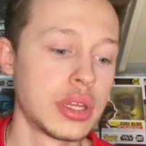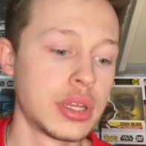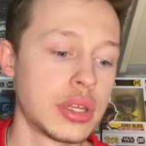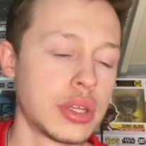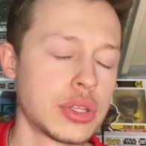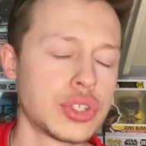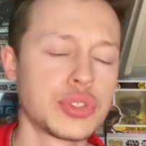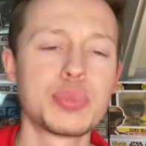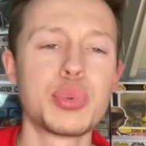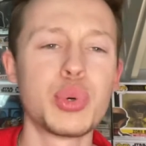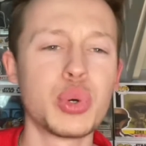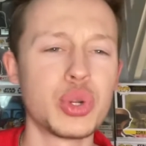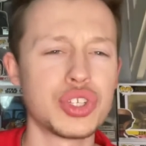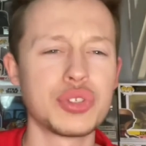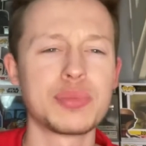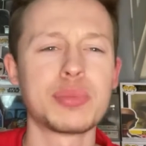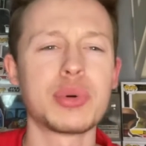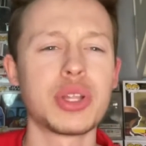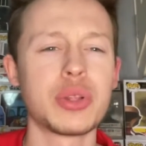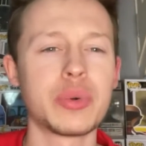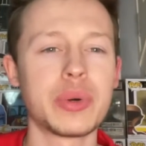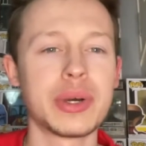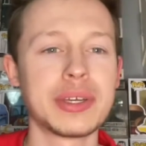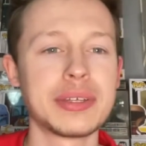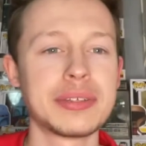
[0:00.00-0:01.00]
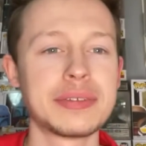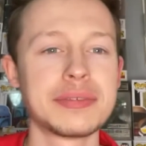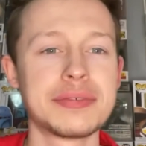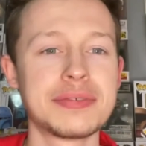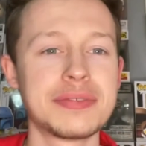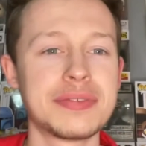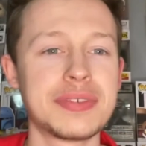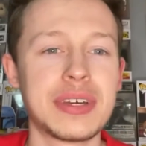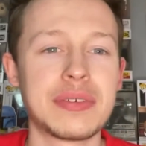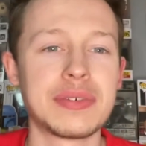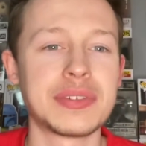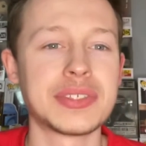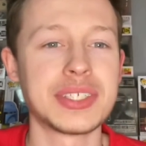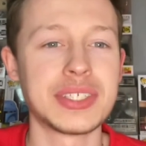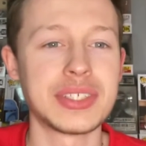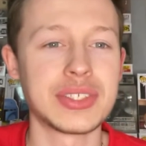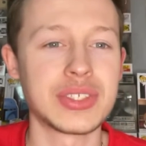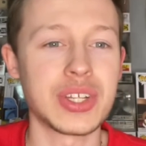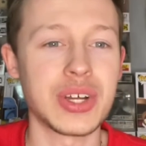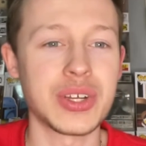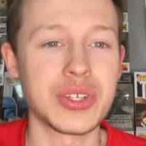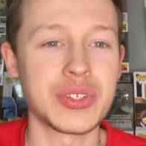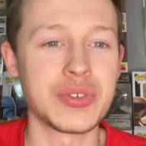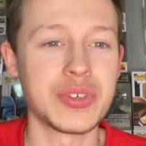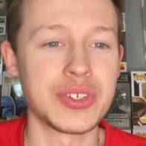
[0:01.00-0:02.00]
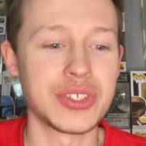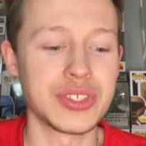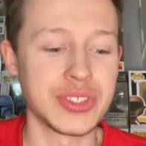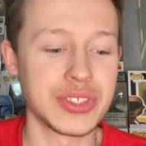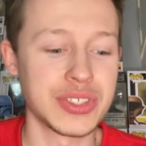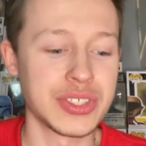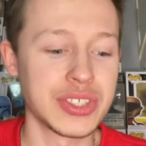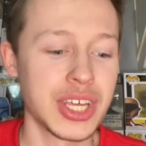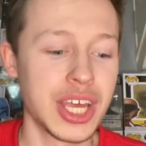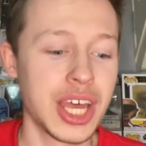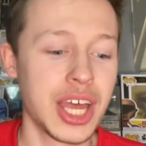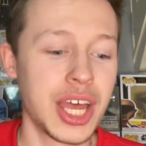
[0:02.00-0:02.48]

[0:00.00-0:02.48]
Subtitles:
Spoilers, by the way, if you haven't seen Star Wars Visions,